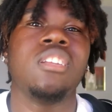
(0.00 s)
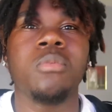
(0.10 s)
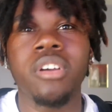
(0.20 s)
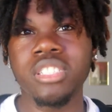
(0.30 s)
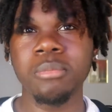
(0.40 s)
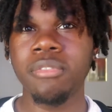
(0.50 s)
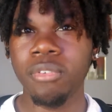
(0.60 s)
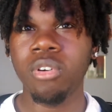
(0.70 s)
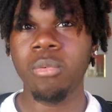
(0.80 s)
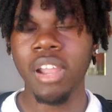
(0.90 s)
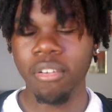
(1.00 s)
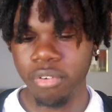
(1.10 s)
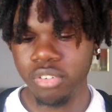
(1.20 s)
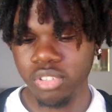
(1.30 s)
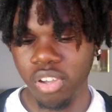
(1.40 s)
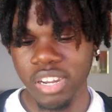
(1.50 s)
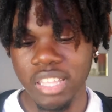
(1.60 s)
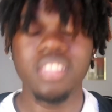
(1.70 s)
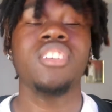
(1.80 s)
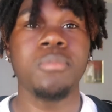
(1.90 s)
it was before when I first started.
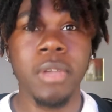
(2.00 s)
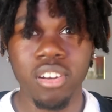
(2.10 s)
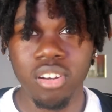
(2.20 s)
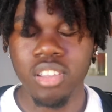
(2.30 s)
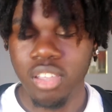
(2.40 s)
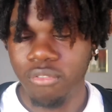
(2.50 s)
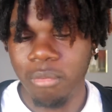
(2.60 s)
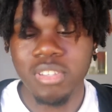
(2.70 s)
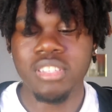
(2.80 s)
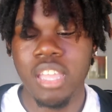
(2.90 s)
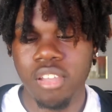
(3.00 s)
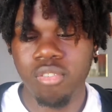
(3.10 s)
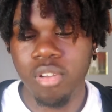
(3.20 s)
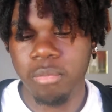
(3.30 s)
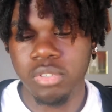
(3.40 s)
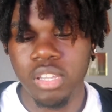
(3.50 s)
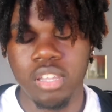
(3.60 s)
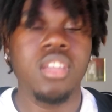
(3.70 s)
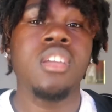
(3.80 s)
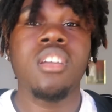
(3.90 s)
It looks better from this angle, you know what I'm saying?